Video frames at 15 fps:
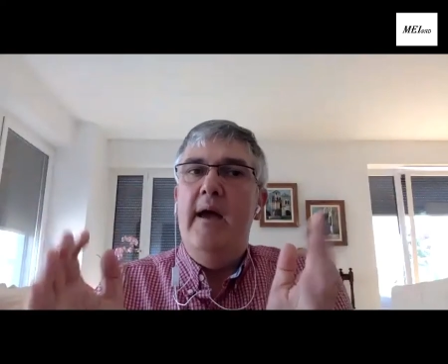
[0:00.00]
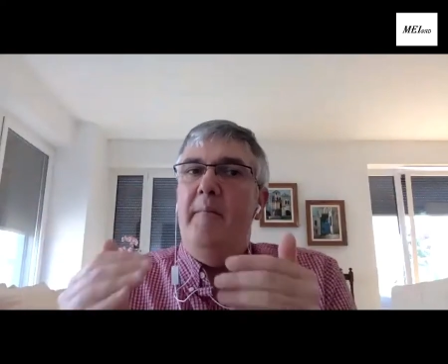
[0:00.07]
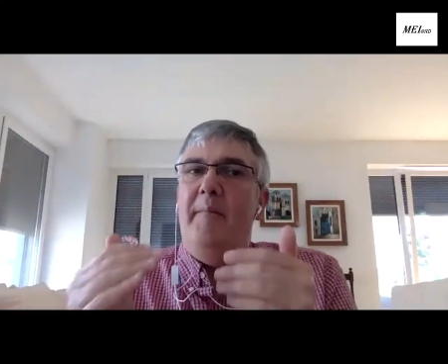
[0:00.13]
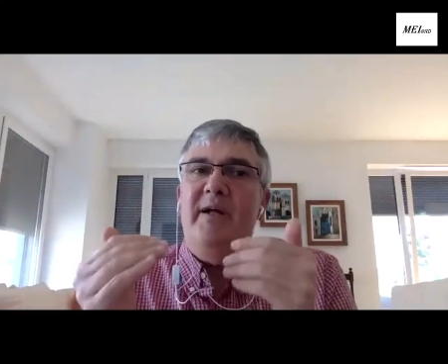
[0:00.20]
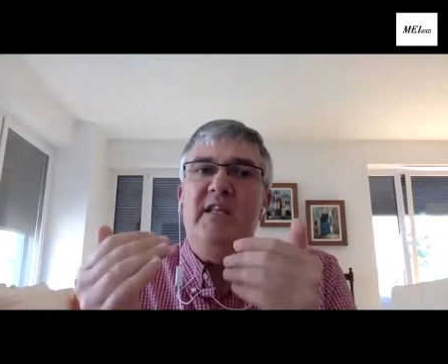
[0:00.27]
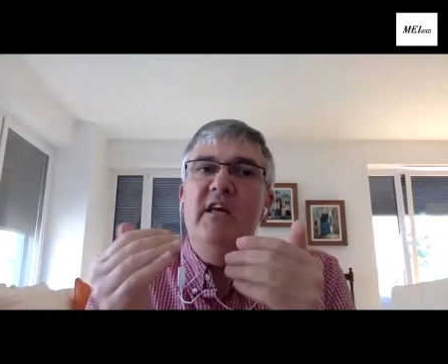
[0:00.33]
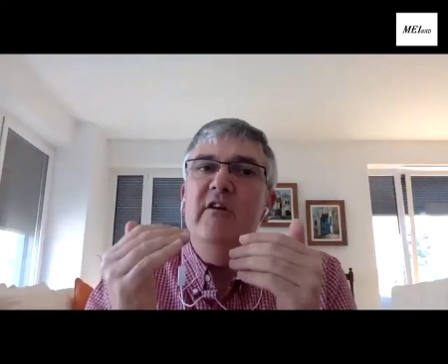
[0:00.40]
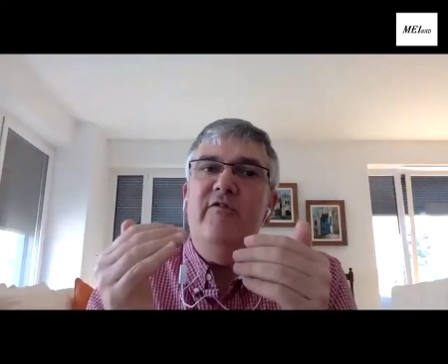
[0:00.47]

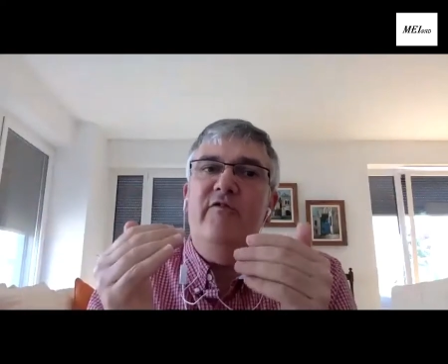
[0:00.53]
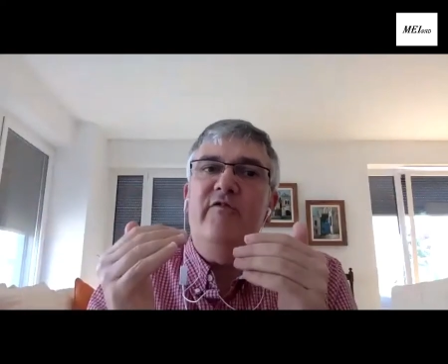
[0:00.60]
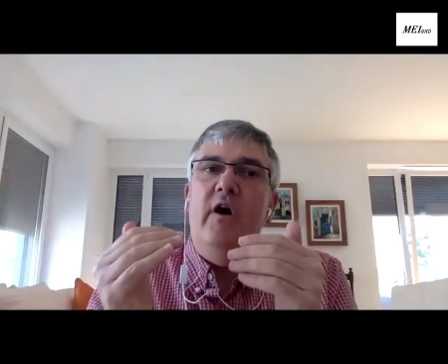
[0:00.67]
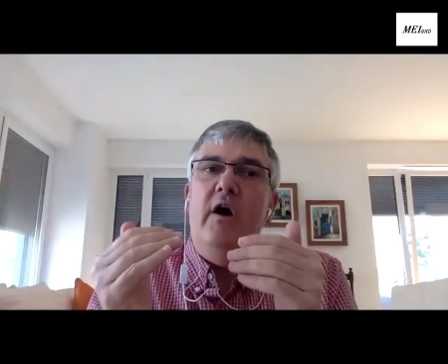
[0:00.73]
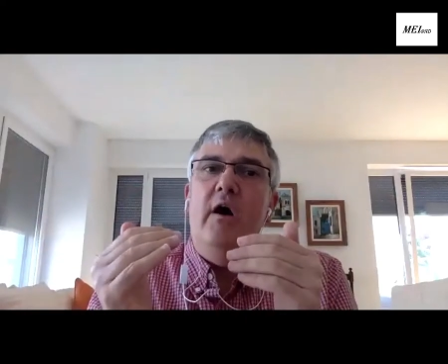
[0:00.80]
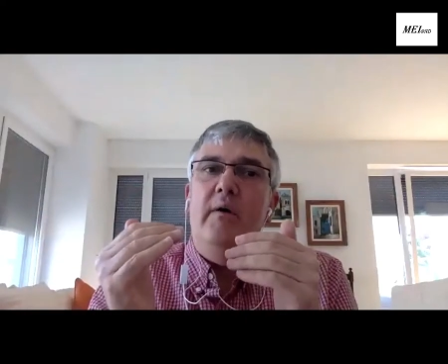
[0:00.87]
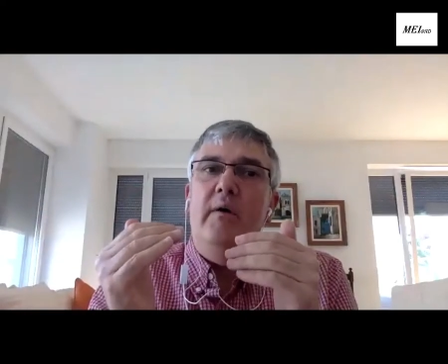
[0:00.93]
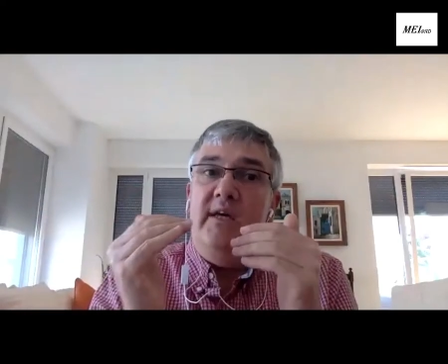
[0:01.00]
But if
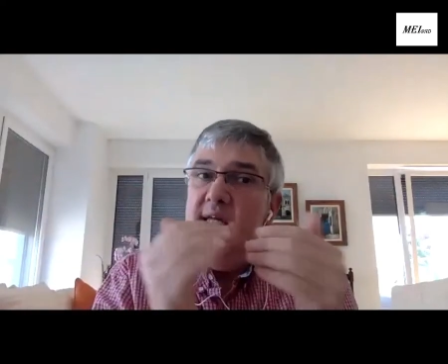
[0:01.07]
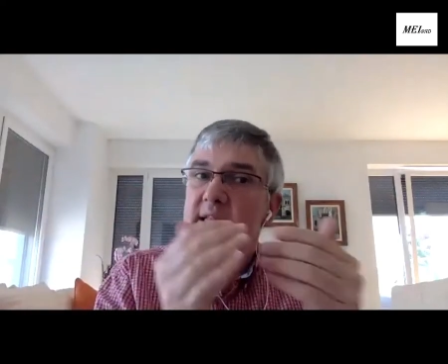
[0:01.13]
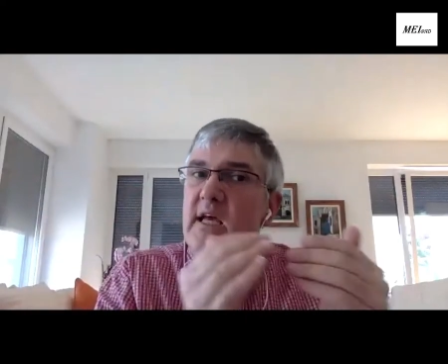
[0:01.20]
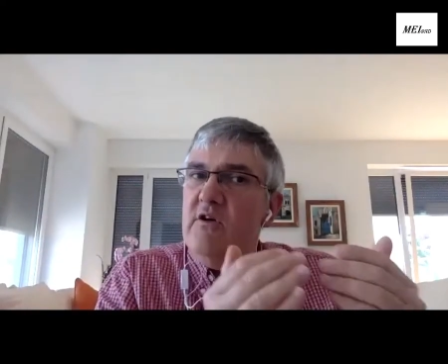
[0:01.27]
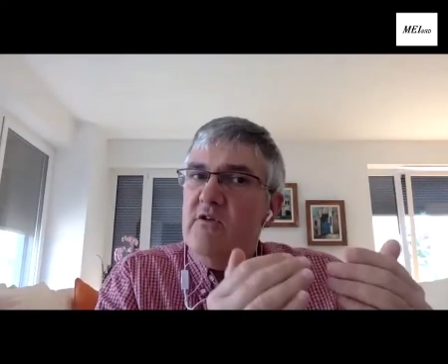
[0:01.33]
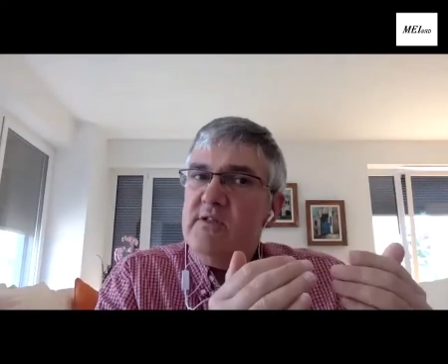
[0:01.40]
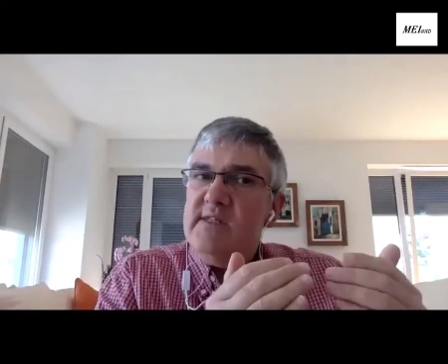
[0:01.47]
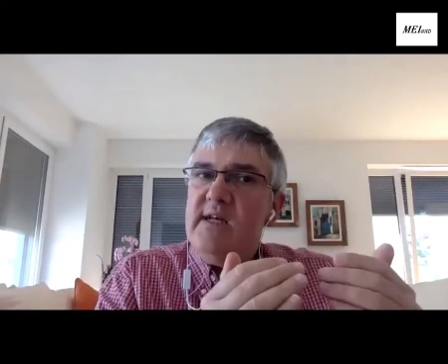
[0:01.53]

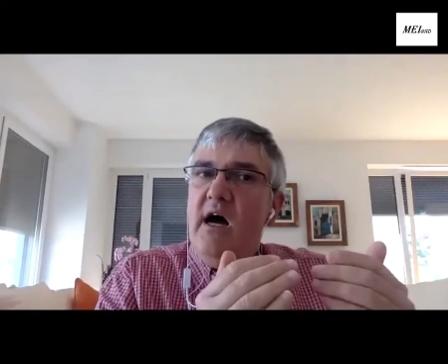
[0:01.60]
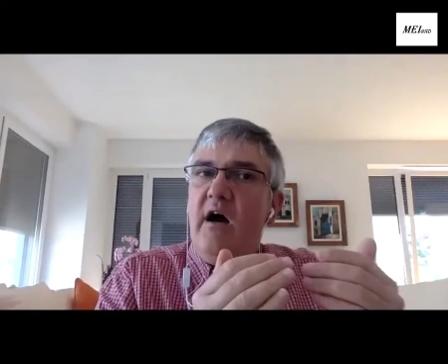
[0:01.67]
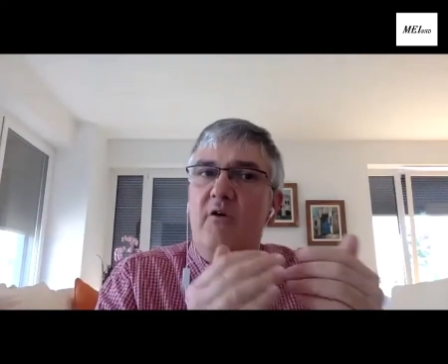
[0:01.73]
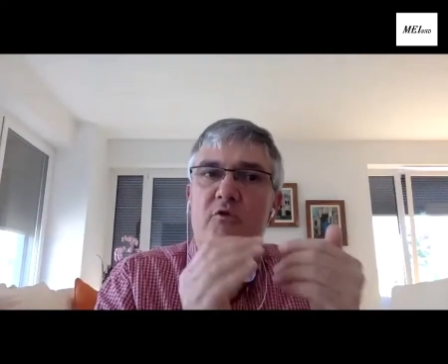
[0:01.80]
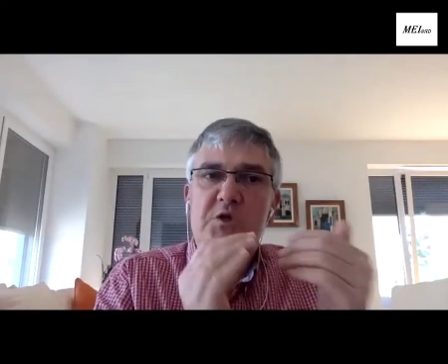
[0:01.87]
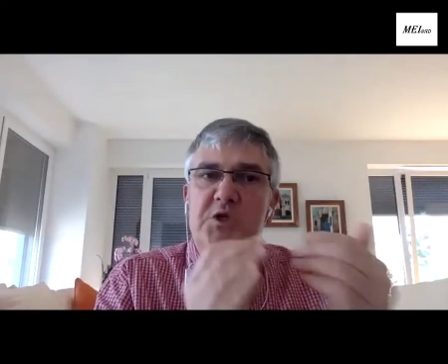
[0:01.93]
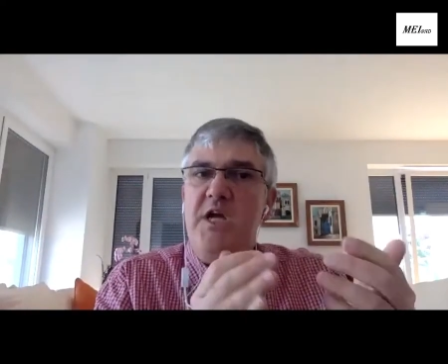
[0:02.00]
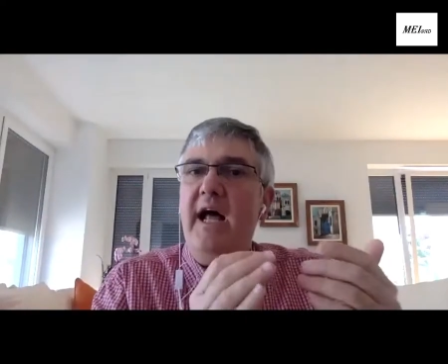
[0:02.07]
Gideon Saar,
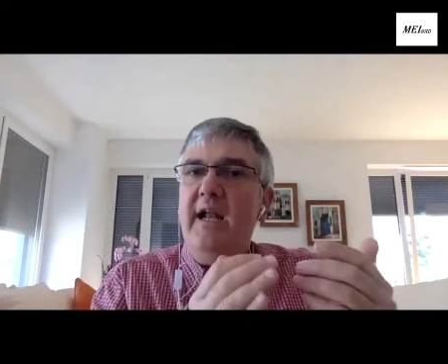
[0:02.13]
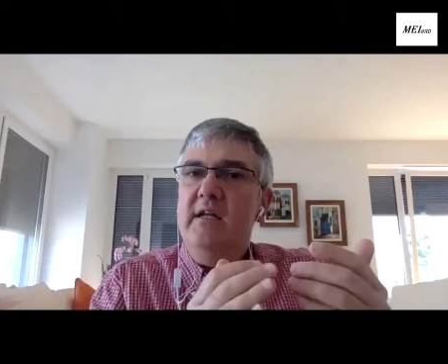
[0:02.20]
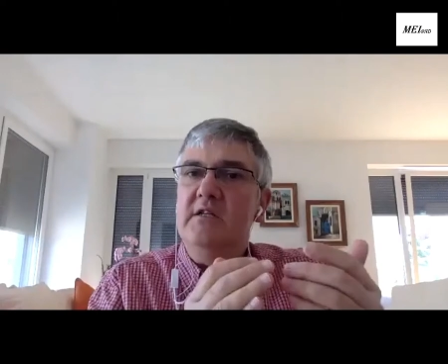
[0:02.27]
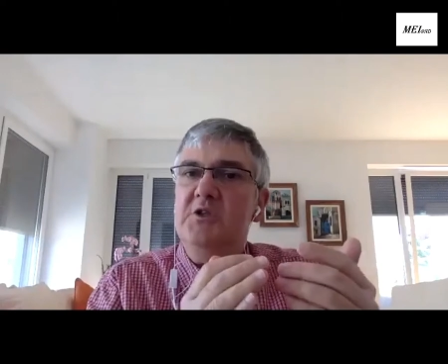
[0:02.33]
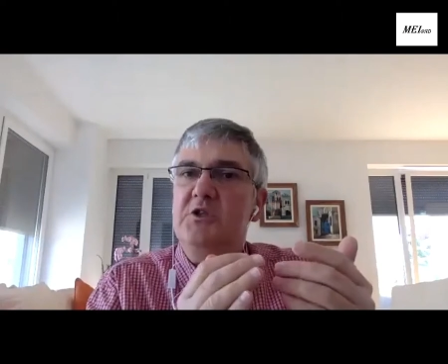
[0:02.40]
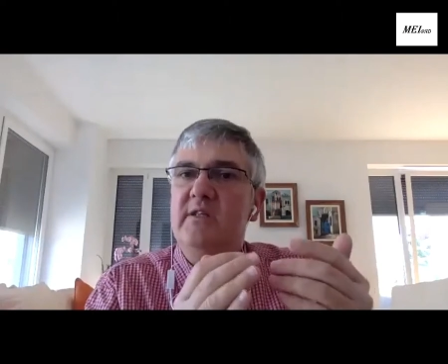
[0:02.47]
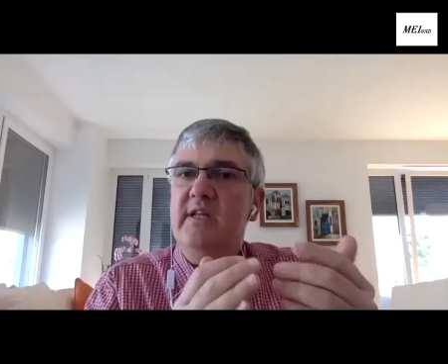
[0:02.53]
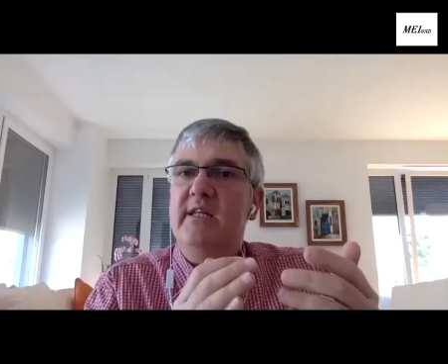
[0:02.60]
who
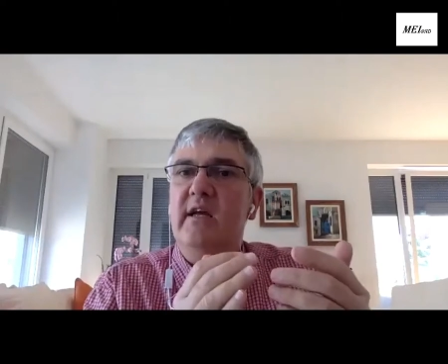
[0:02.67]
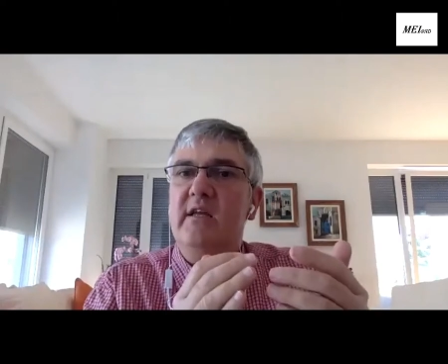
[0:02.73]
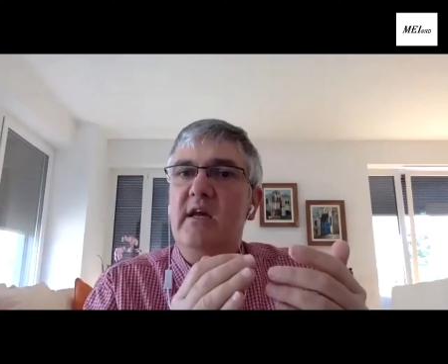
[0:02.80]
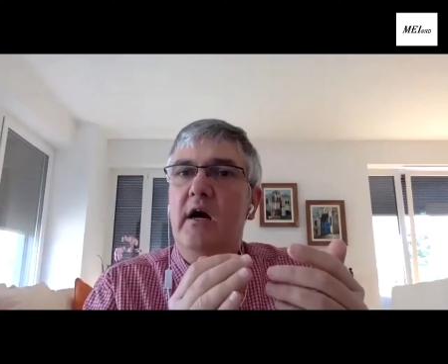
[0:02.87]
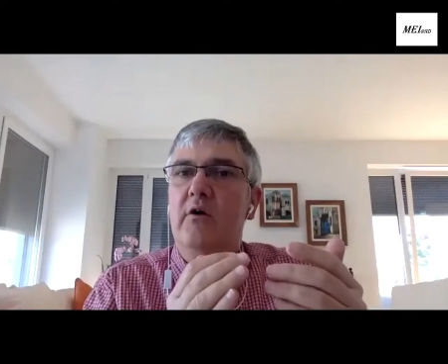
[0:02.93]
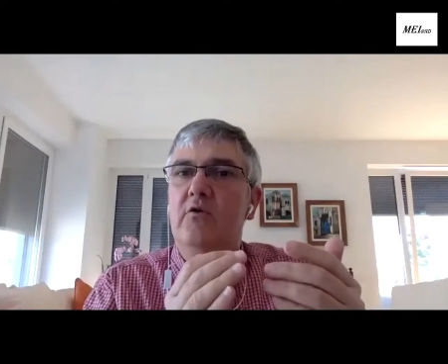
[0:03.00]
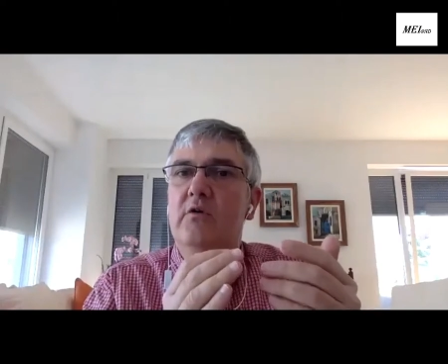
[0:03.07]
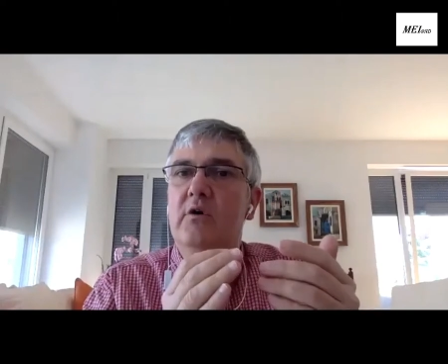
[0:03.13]
challenged
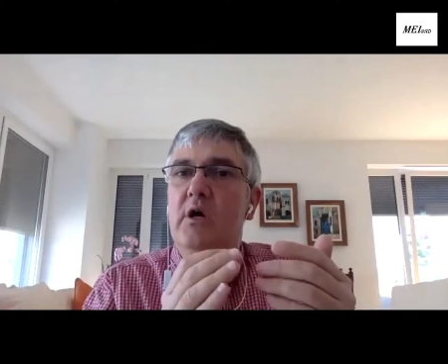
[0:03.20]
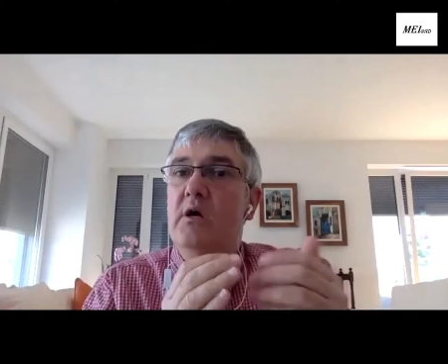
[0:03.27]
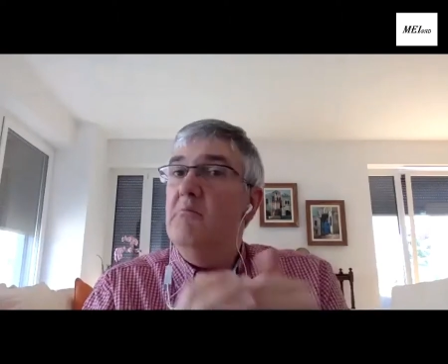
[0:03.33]
Netanyahu,